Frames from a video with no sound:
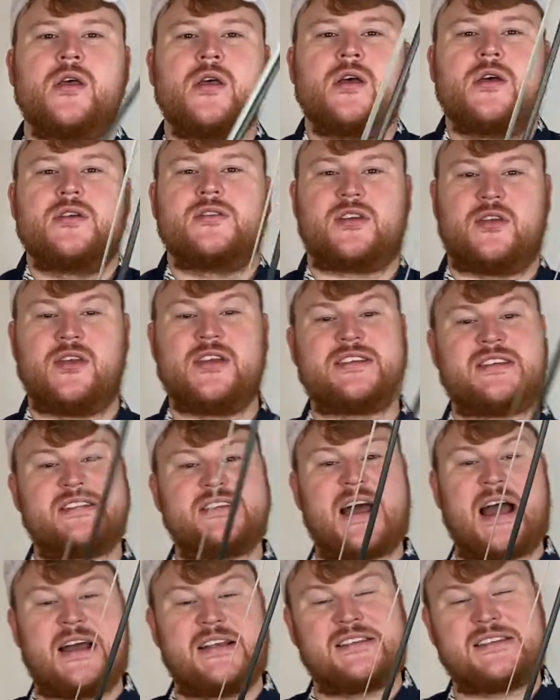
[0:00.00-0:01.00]
So this is
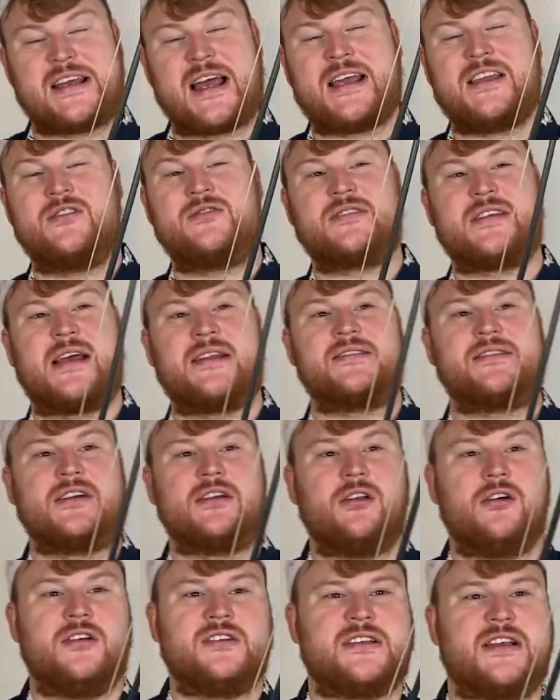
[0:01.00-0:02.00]
That You Santa
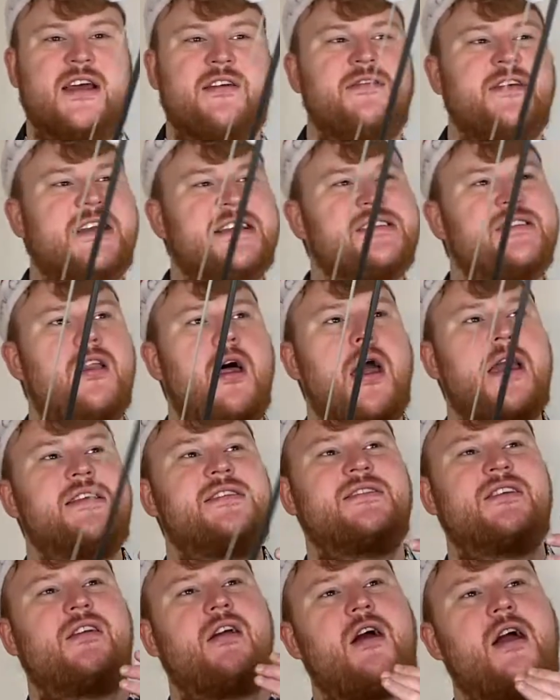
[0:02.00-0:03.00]
Claus, and I think it's nice to
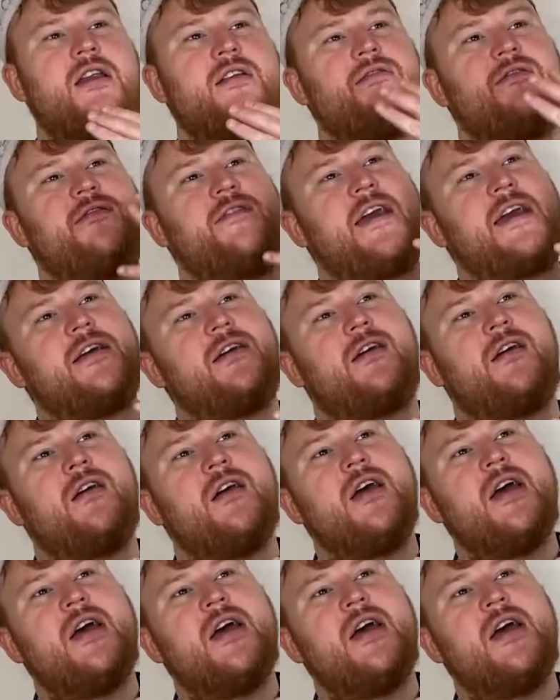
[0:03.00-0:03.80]
kind of think